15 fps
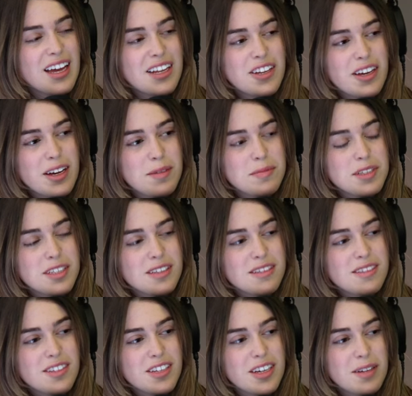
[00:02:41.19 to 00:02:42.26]
Yeah, and you helped her
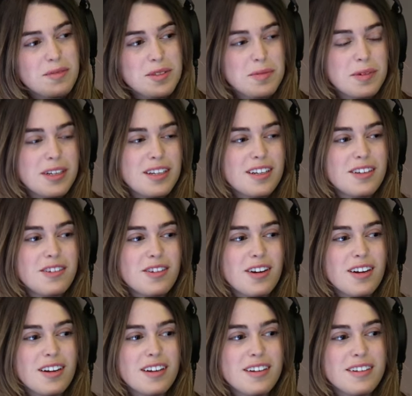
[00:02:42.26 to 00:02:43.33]
you helped her put it in her
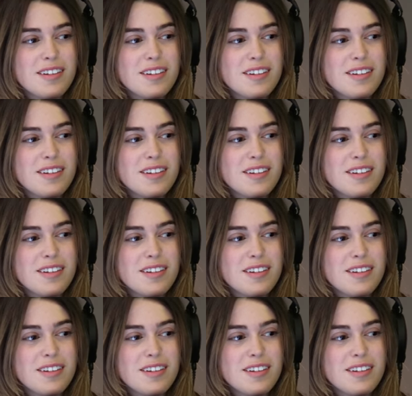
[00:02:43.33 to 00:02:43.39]
car.